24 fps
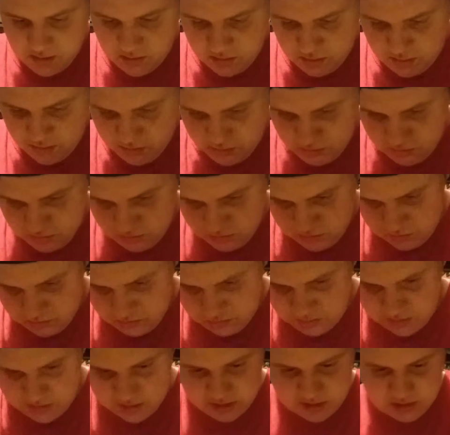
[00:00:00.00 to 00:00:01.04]
Ooh,
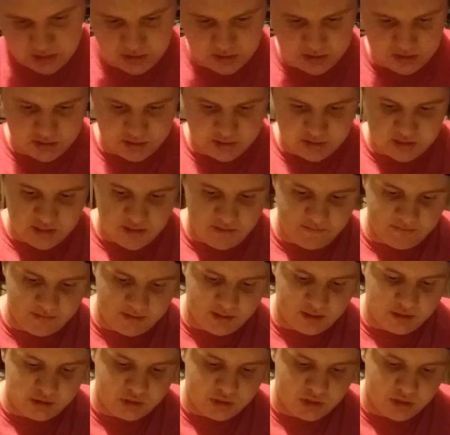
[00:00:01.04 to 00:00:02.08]
this is a 7
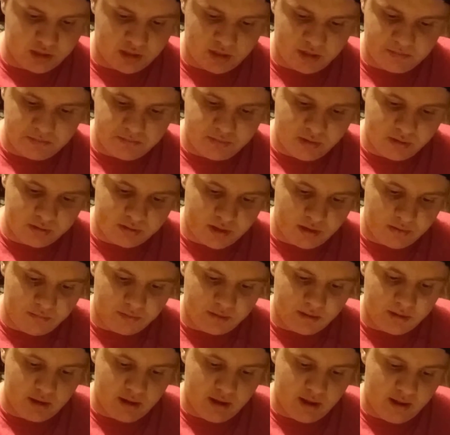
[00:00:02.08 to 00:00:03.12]
inch. I broke that one in
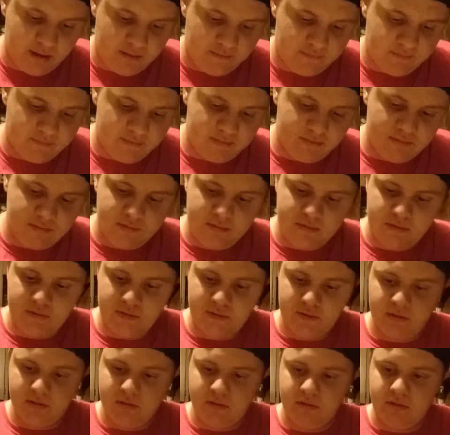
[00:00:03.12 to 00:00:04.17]
half.
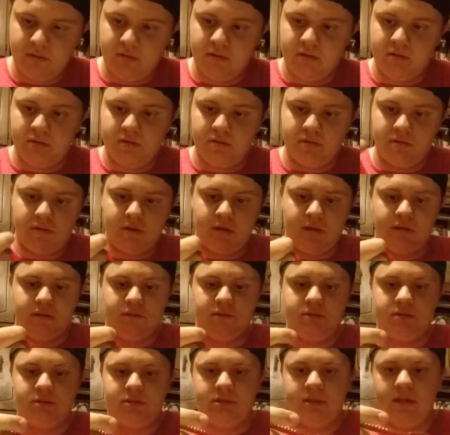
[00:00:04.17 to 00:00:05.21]
Okay,
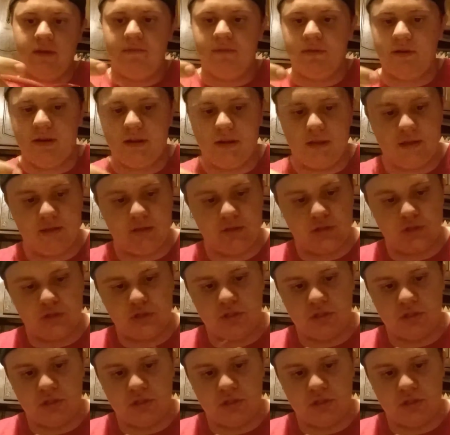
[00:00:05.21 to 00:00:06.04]
7 inch.